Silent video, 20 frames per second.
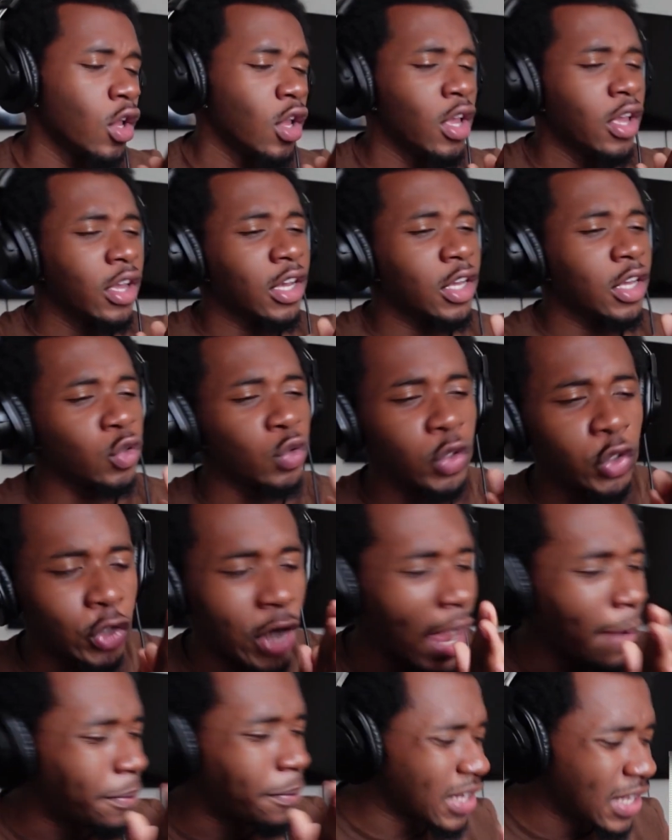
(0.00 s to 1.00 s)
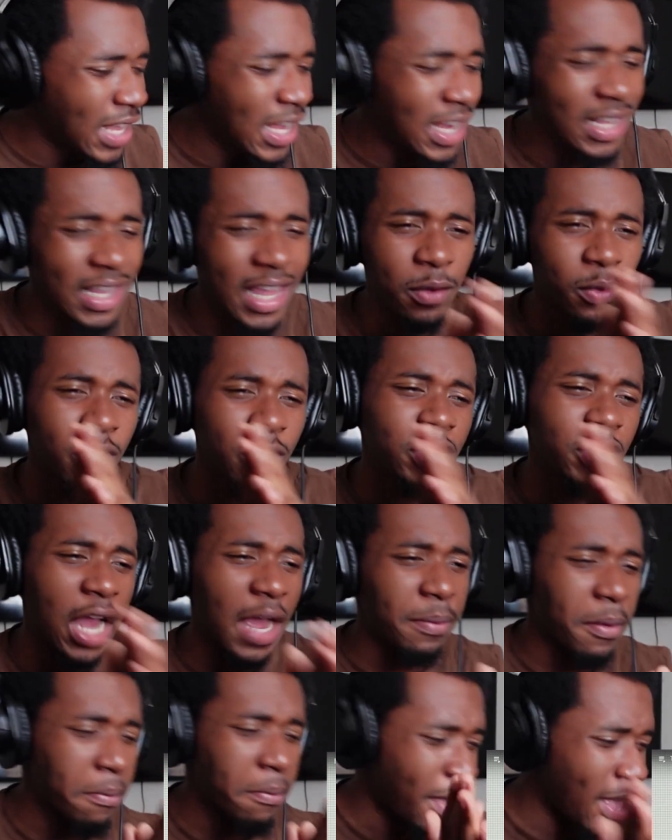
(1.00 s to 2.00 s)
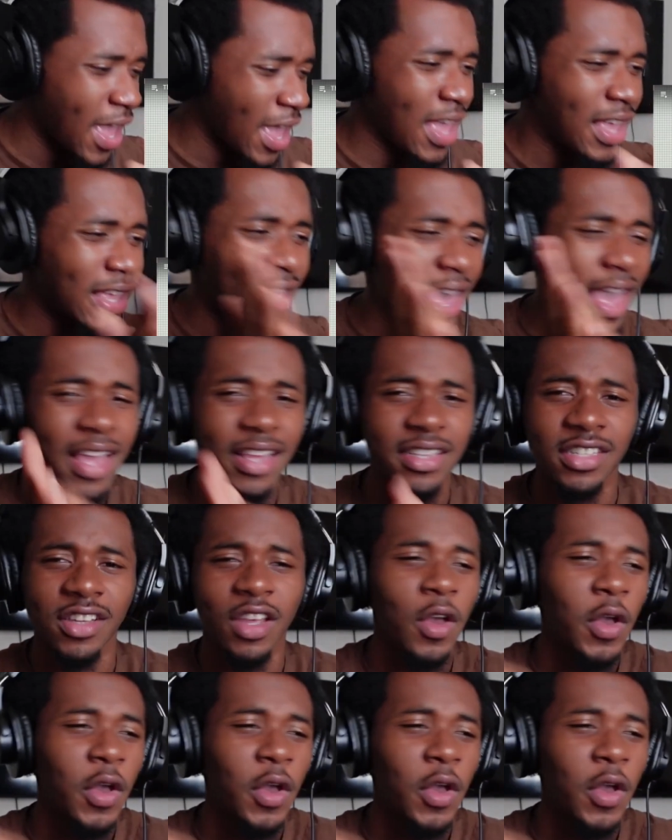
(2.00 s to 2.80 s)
Because we dropping heat like we dropping pancakes.